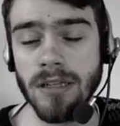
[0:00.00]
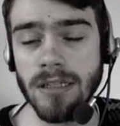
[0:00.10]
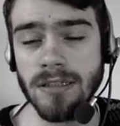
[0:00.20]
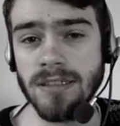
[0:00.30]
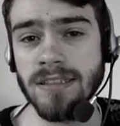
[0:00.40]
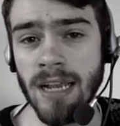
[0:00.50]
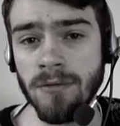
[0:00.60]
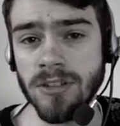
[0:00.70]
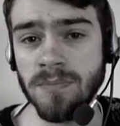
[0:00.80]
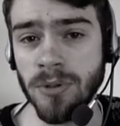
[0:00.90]
This deck
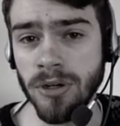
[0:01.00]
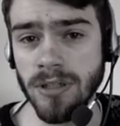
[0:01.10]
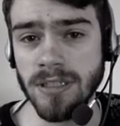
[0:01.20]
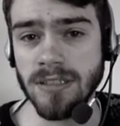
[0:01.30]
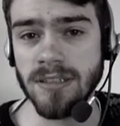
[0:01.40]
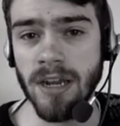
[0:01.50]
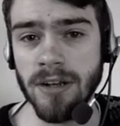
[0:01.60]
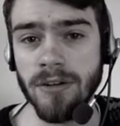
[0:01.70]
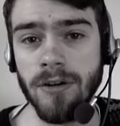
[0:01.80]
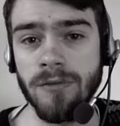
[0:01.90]
was purely
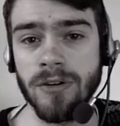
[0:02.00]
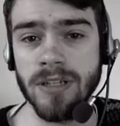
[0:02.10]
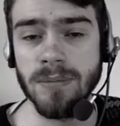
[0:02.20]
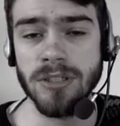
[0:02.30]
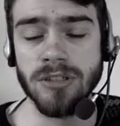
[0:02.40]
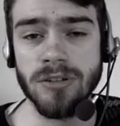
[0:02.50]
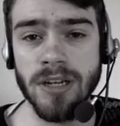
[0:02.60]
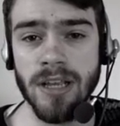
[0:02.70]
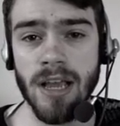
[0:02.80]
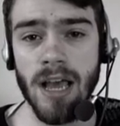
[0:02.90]
designed for
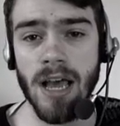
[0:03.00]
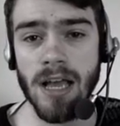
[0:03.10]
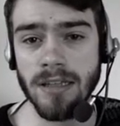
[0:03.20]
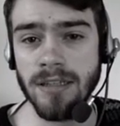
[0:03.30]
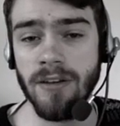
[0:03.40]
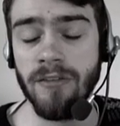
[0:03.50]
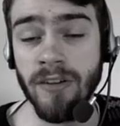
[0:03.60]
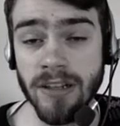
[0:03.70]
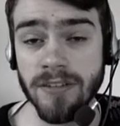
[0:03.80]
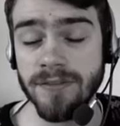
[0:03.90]
demonstrating the
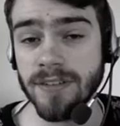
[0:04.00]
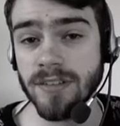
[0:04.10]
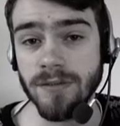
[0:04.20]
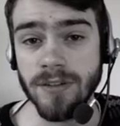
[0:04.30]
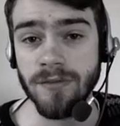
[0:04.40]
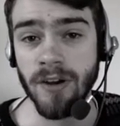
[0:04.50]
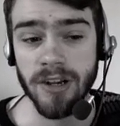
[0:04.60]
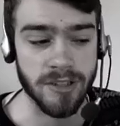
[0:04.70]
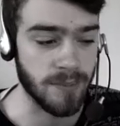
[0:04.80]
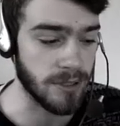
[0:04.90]
effectiveness of the
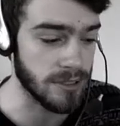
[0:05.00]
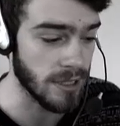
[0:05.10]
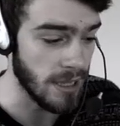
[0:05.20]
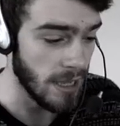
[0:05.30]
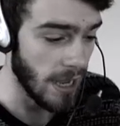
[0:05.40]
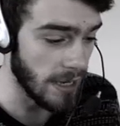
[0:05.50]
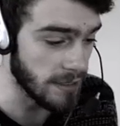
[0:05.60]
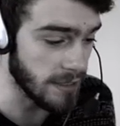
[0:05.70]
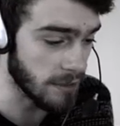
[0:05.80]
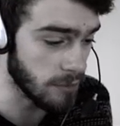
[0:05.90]
fire spirit, and
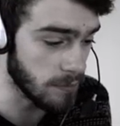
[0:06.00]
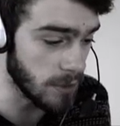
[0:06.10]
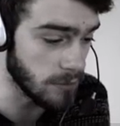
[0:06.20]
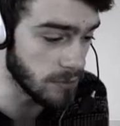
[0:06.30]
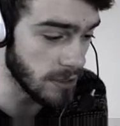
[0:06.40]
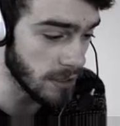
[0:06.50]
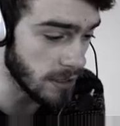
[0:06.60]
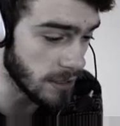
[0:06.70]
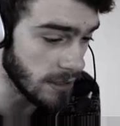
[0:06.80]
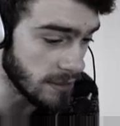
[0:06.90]
the deck we'll be using
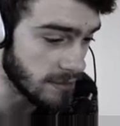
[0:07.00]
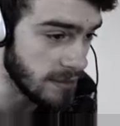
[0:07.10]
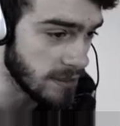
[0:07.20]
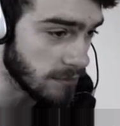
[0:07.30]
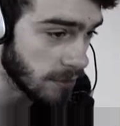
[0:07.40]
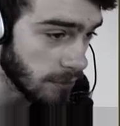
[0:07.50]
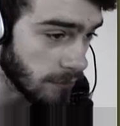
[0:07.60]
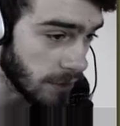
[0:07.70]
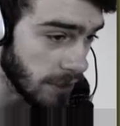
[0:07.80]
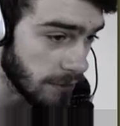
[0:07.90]
it's this one
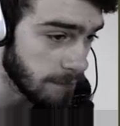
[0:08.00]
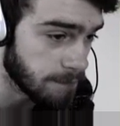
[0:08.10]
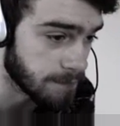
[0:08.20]
over here.